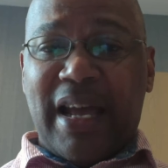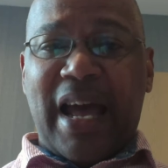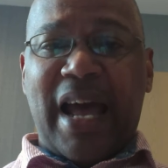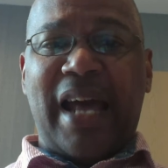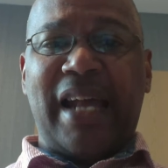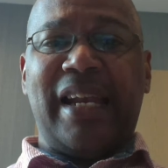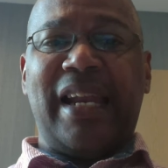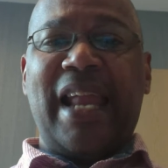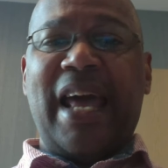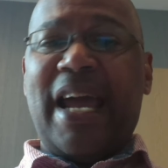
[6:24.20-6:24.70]

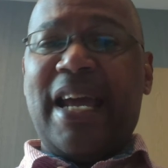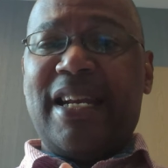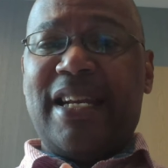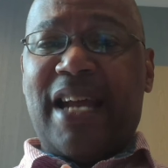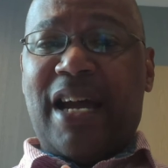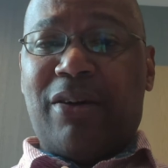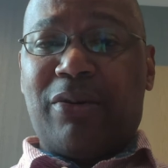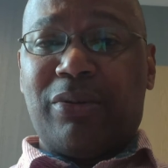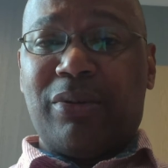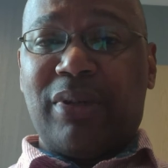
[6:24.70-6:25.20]
and lie
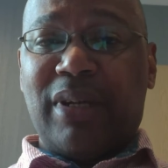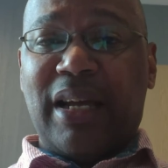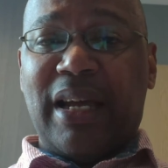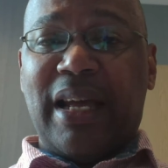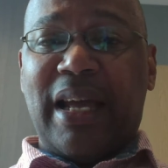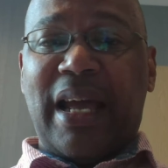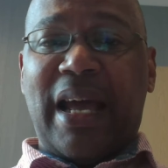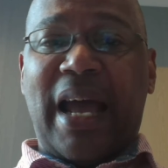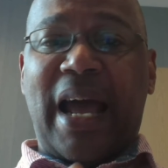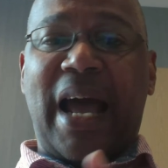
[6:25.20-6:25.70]
down
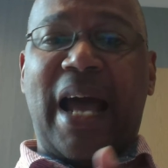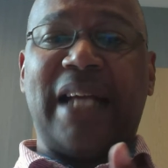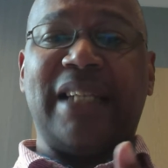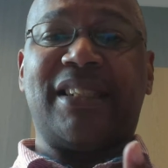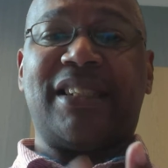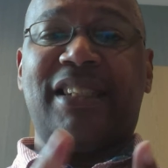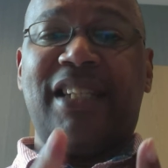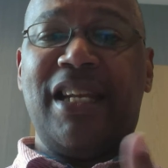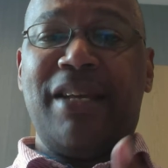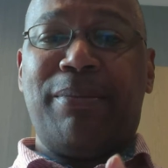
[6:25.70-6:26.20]
as
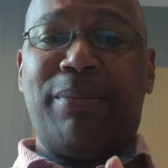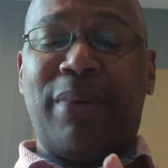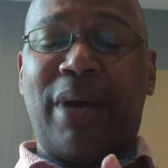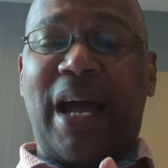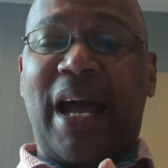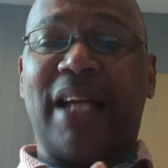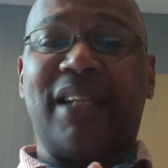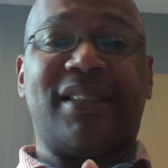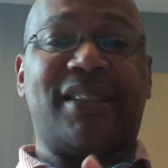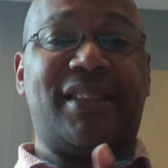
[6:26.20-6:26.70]
sleep
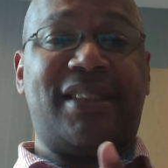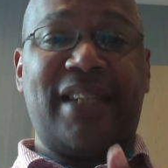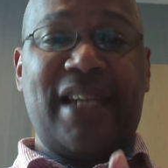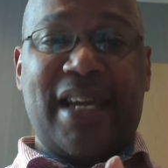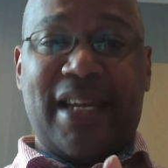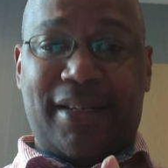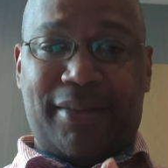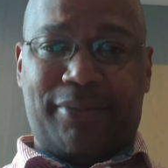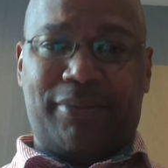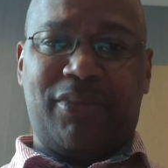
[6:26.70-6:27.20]
as
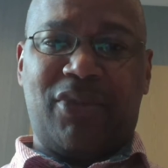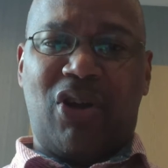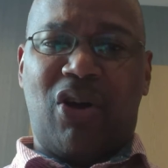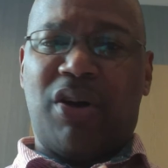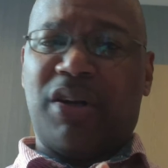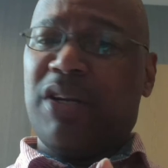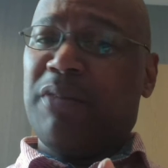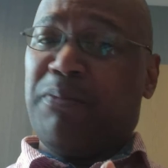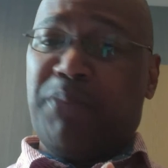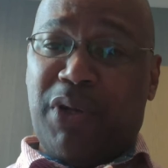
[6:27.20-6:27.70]
ten
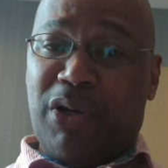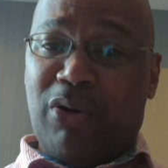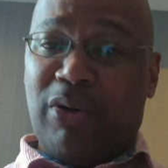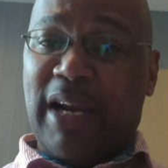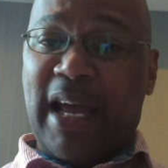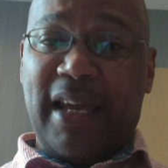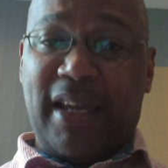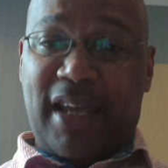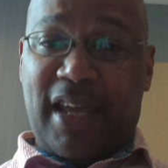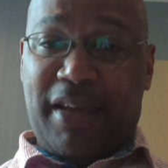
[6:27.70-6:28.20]
on a pillow
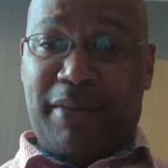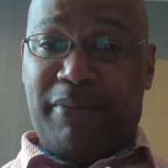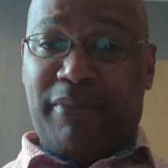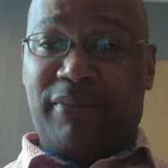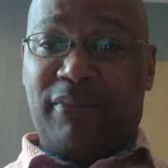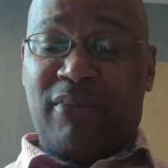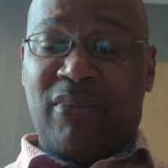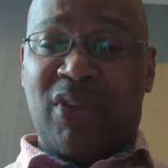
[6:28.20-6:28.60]
like him